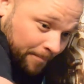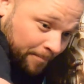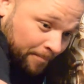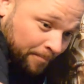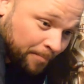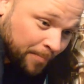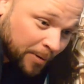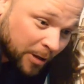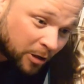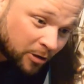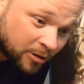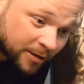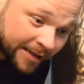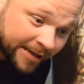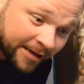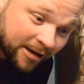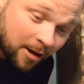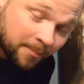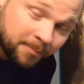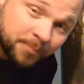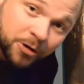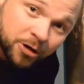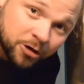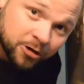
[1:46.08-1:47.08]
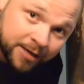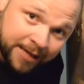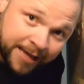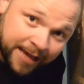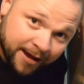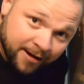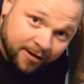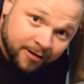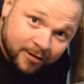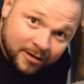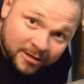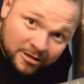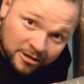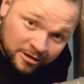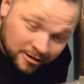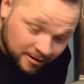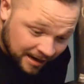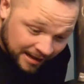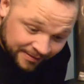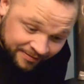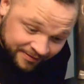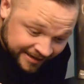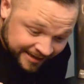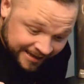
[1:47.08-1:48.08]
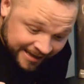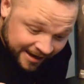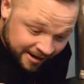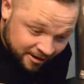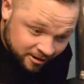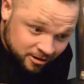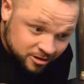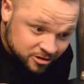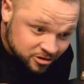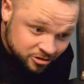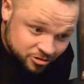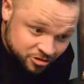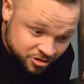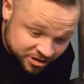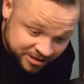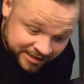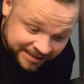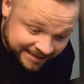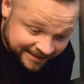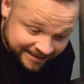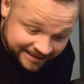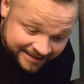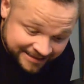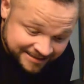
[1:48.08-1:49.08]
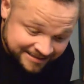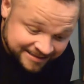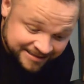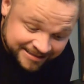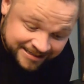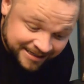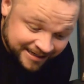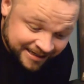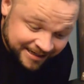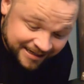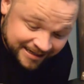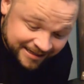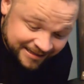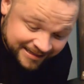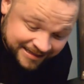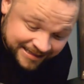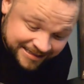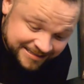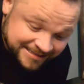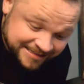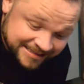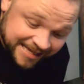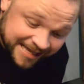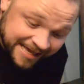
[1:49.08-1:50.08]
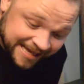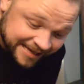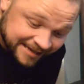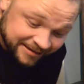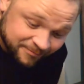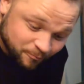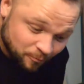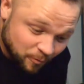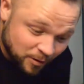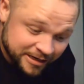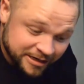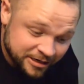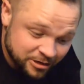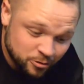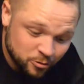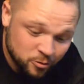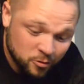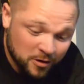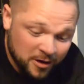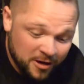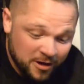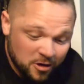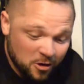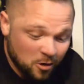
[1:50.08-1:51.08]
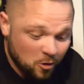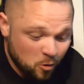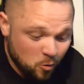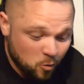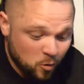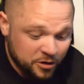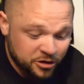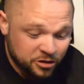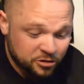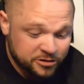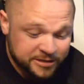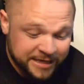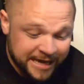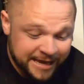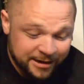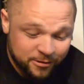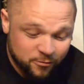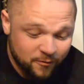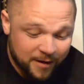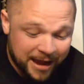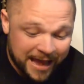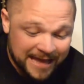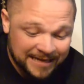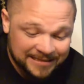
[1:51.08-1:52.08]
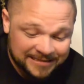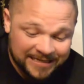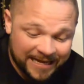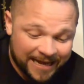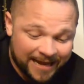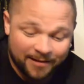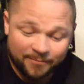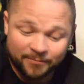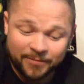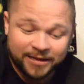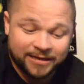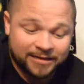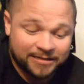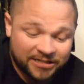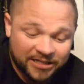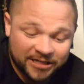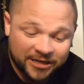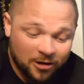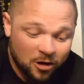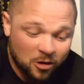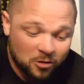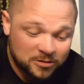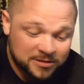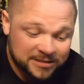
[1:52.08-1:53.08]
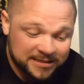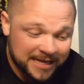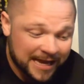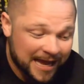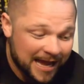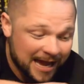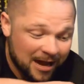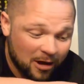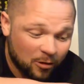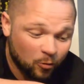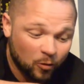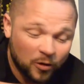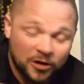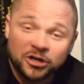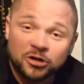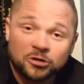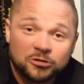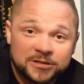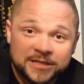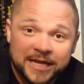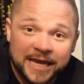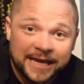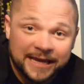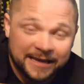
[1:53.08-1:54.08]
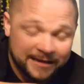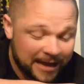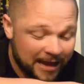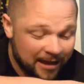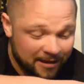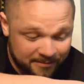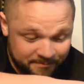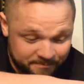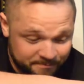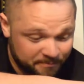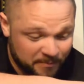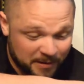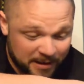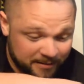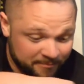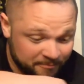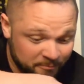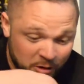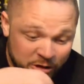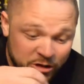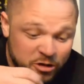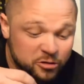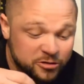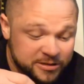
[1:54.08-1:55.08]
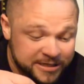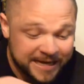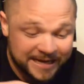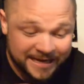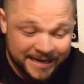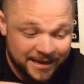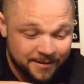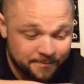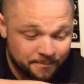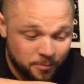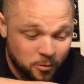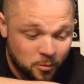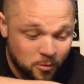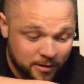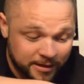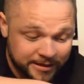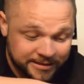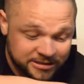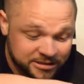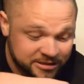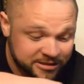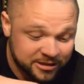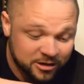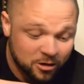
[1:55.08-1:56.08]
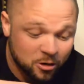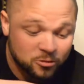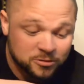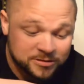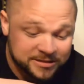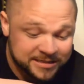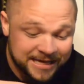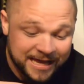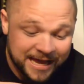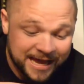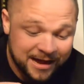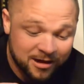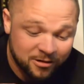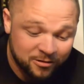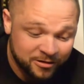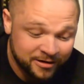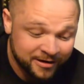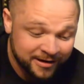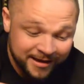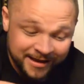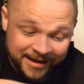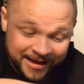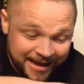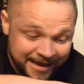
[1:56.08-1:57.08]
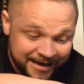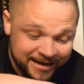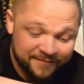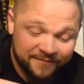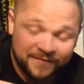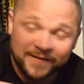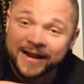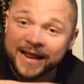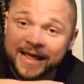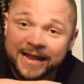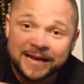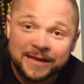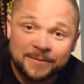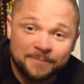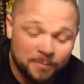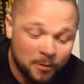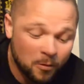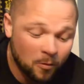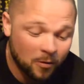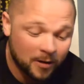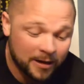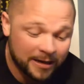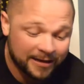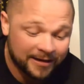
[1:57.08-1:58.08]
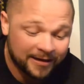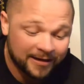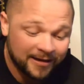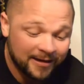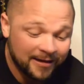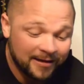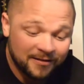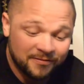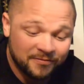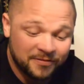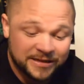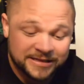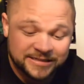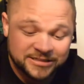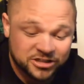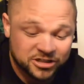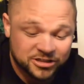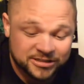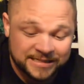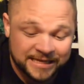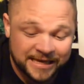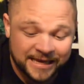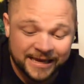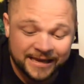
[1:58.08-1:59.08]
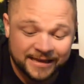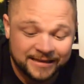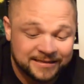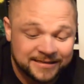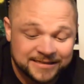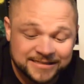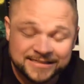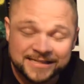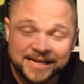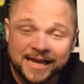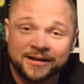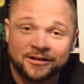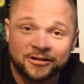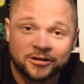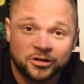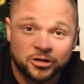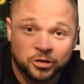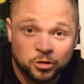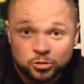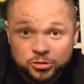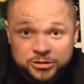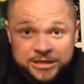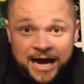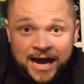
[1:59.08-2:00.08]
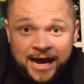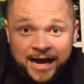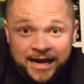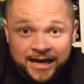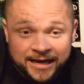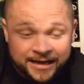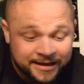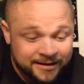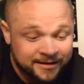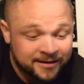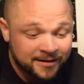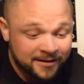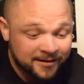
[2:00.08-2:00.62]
building up your character on the character sheet, this thing, when you take rad damage, it goes down. When you take hit points, it goes down. And if at any point these just hit in the center, you die